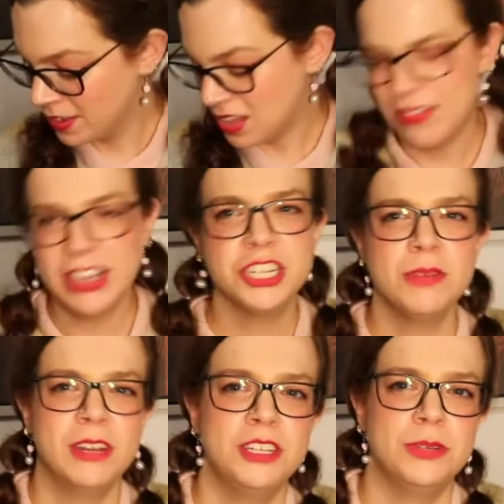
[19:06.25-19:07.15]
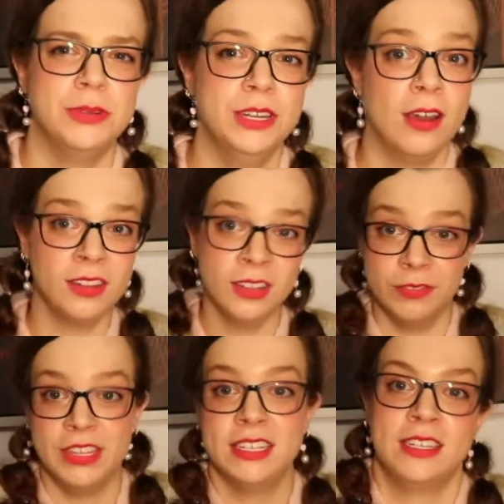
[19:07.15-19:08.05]
I've actually wanted to read all
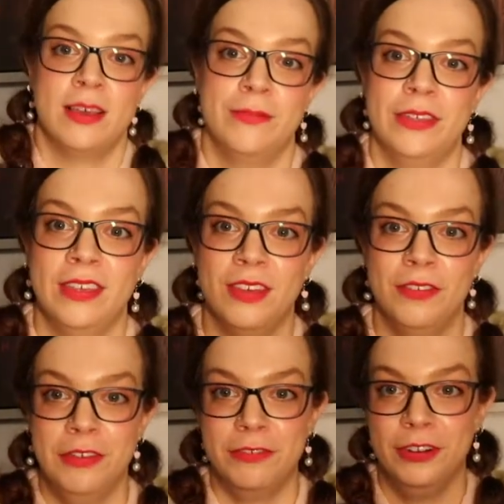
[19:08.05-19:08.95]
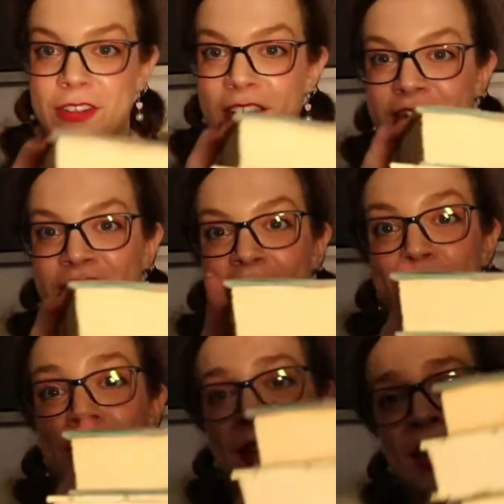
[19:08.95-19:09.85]
of these, come to think of it, for a long time.